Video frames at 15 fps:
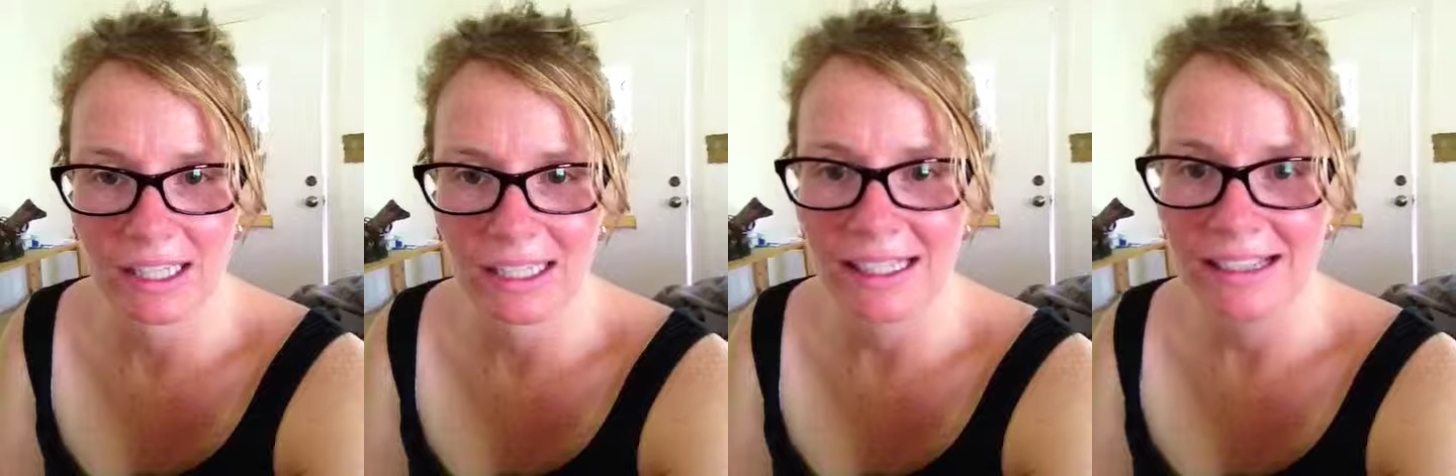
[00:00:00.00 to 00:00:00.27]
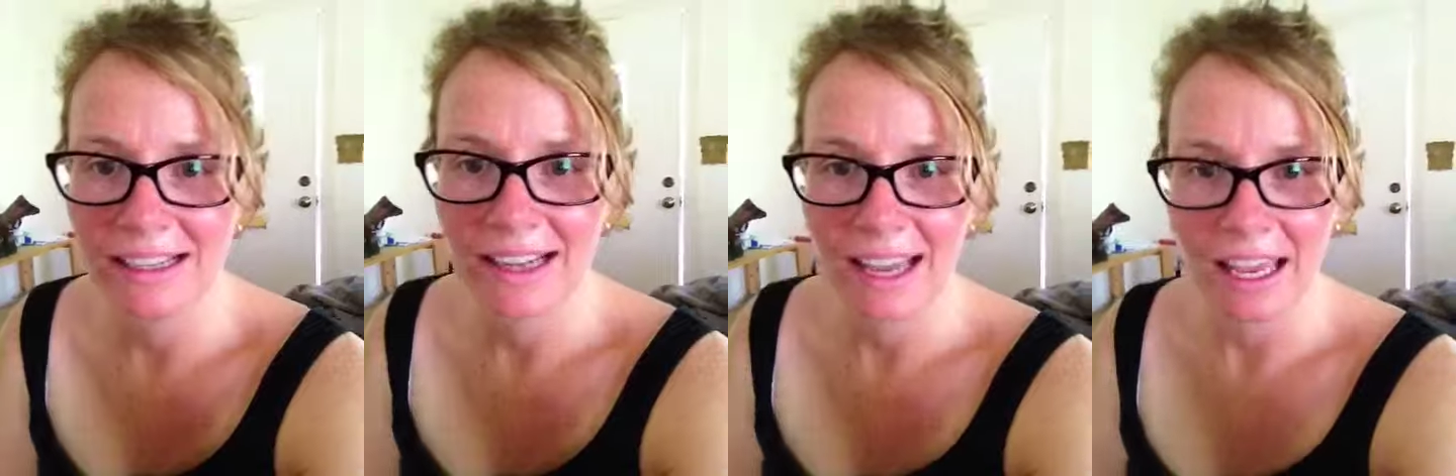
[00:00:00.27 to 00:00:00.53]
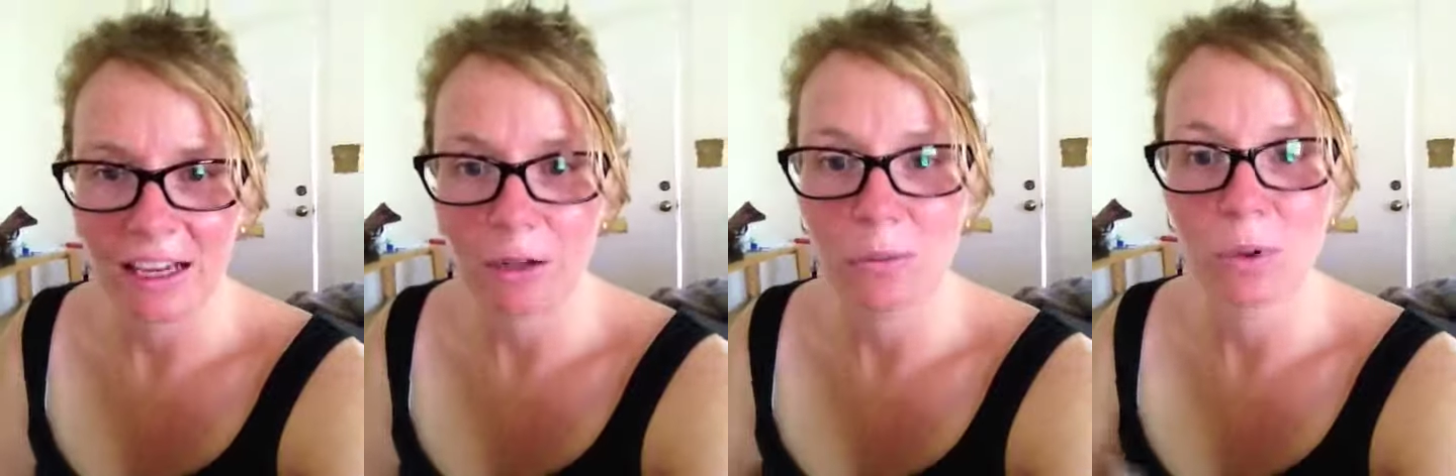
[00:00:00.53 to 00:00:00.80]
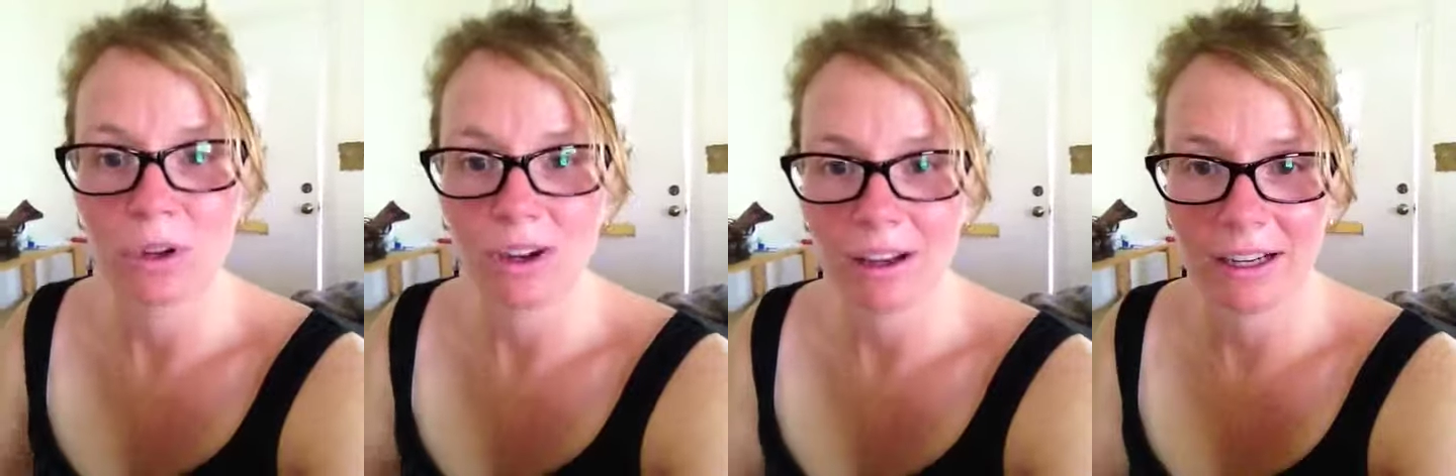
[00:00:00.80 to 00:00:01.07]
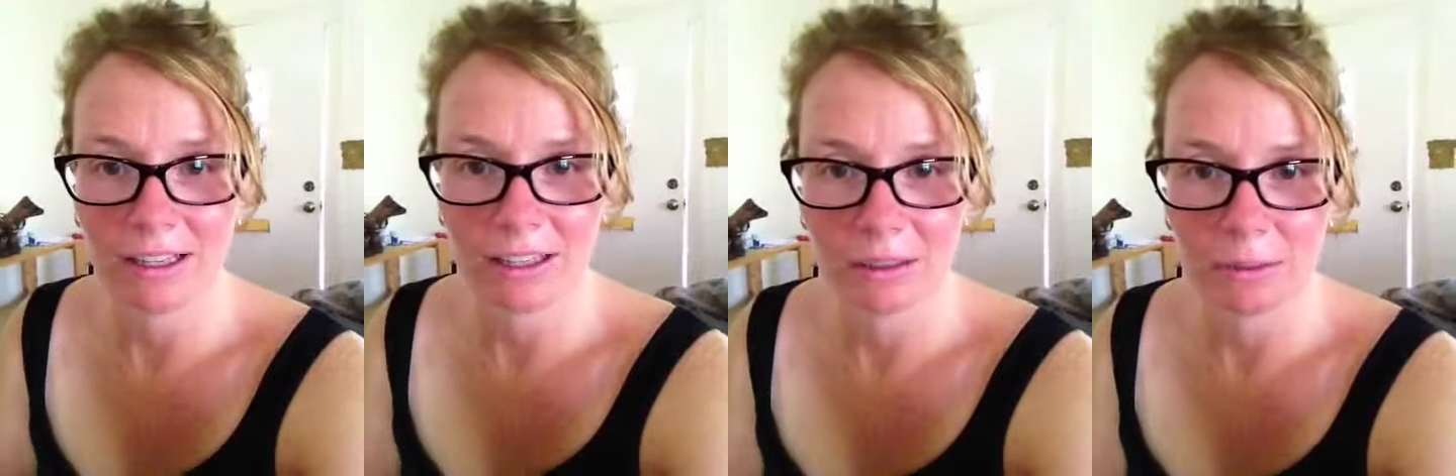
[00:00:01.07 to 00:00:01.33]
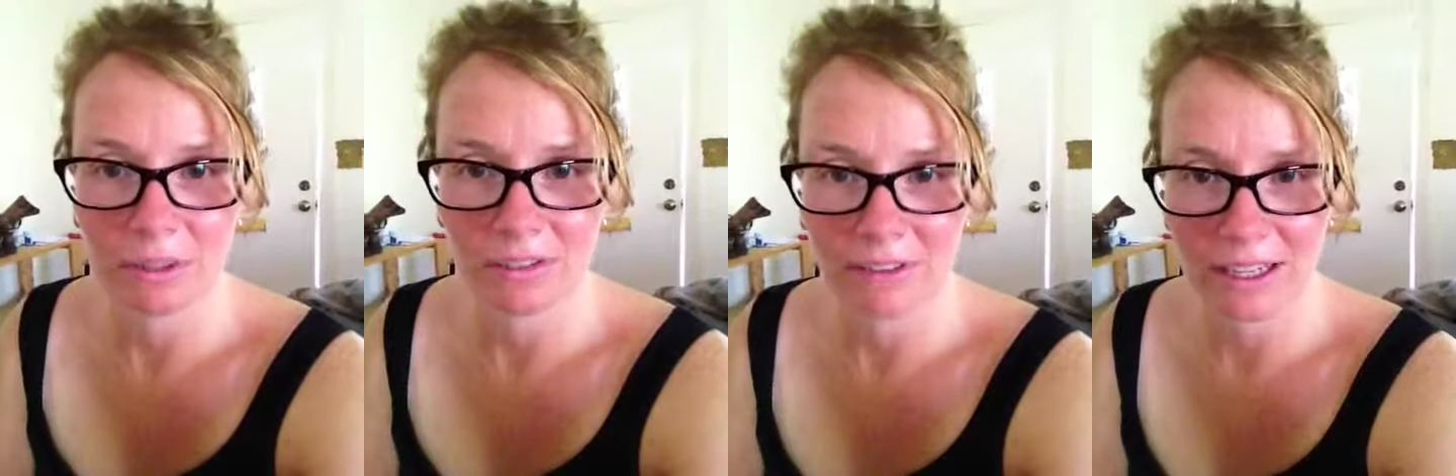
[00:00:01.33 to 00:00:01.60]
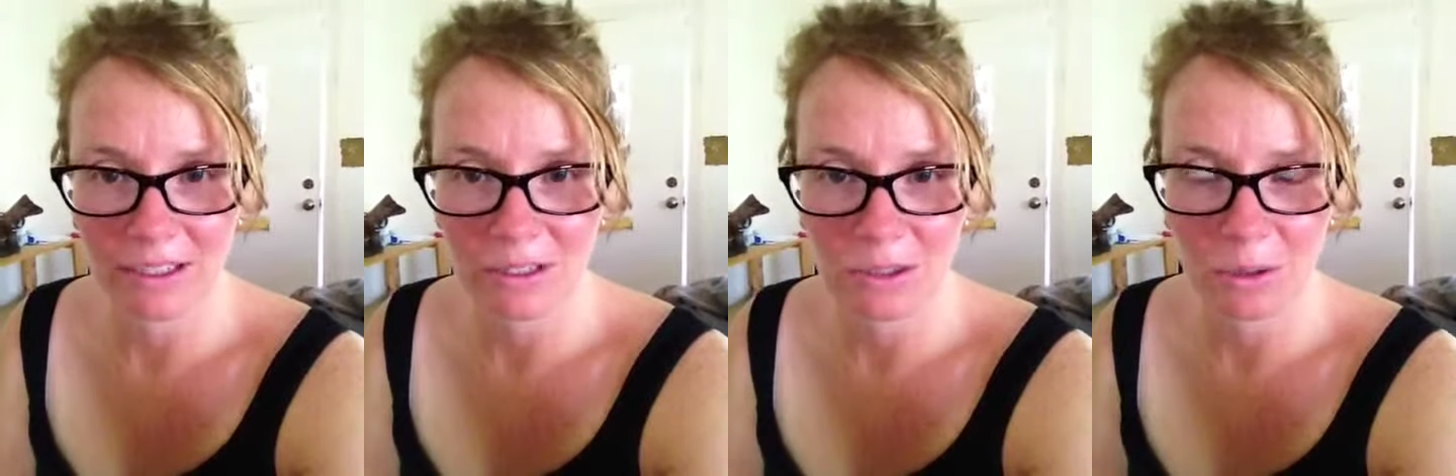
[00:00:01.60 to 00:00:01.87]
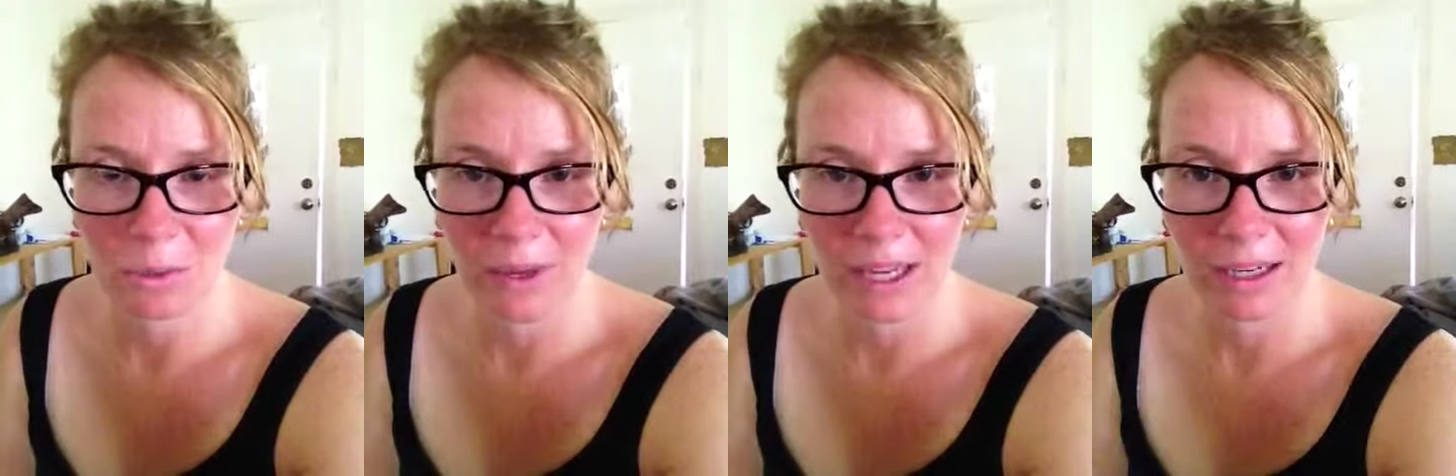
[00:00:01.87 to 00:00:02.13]
and had put on a little bit of
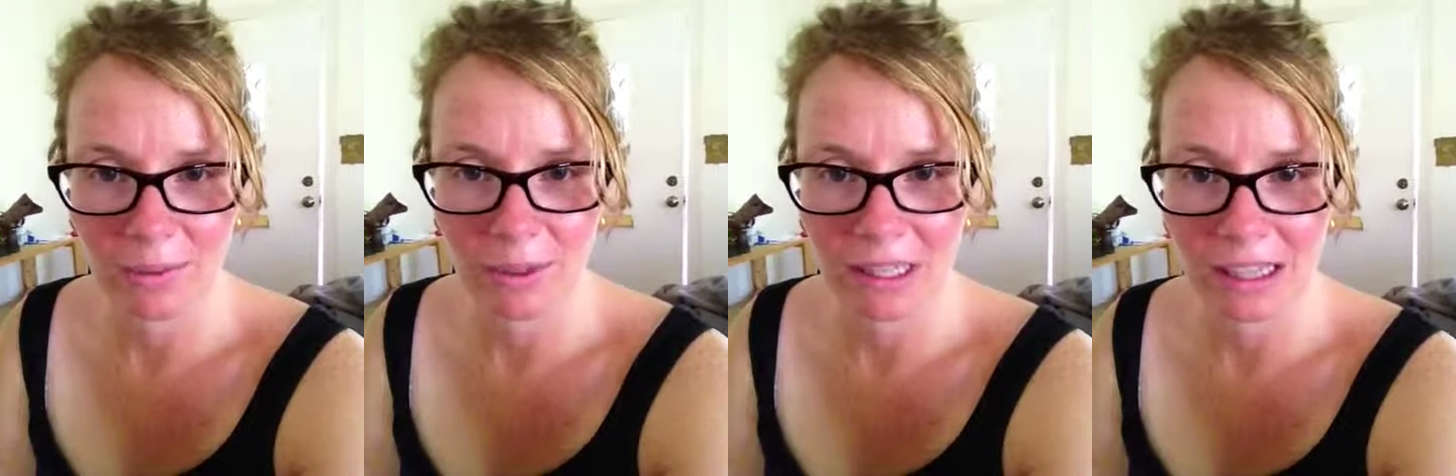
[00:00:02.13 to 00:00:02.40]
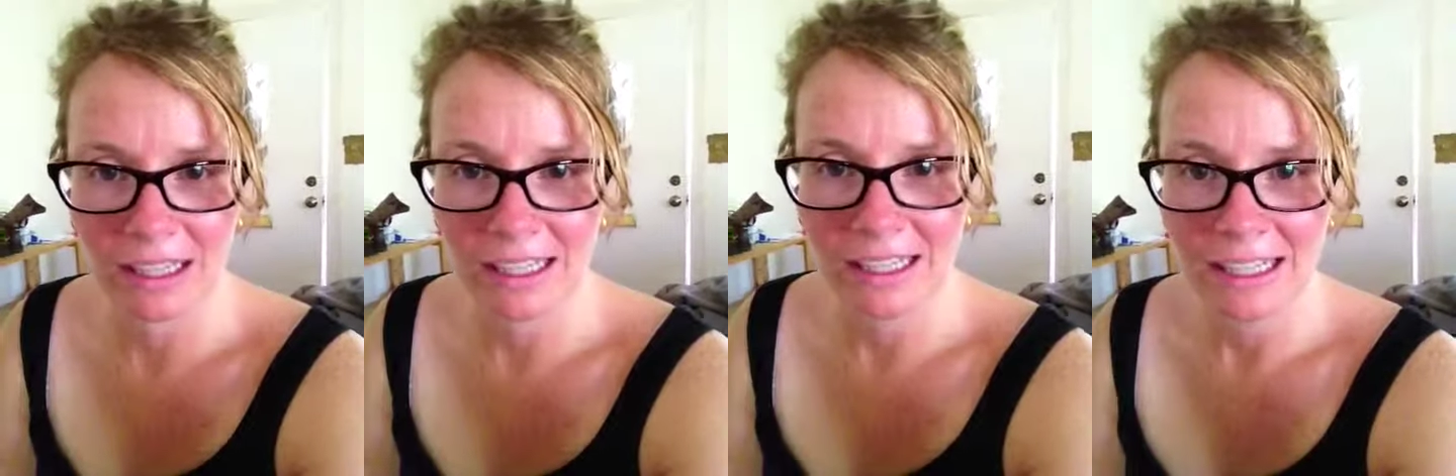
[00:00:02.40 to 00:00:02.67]
extra weight with